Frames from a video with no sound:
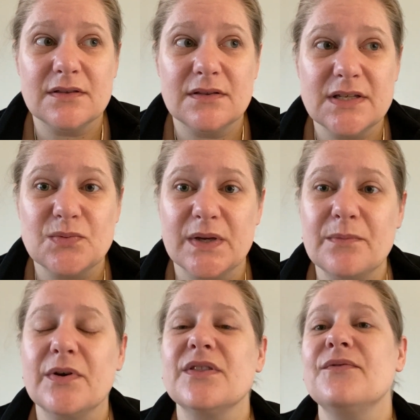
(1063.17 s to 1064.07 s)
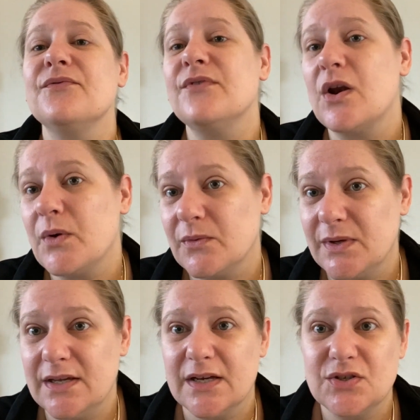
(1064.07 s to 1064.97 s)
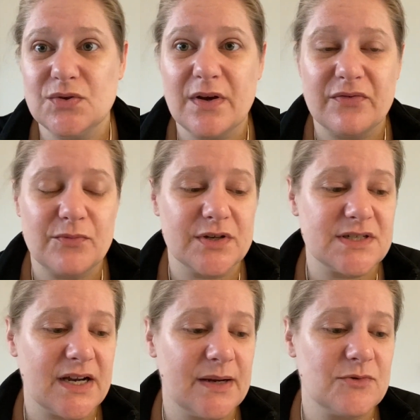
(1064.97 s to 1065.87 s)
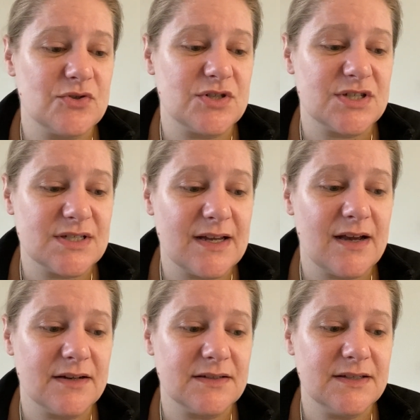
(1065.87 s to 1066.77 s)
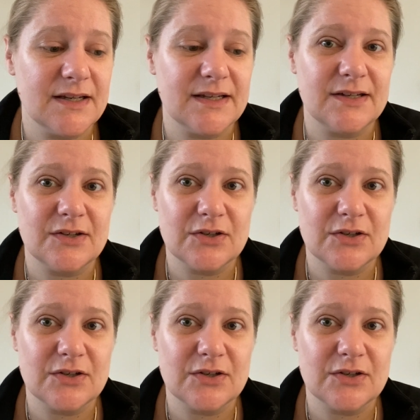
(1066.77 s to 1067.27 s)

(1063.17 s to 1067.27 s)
this week, but the following week, I do have more time to start getting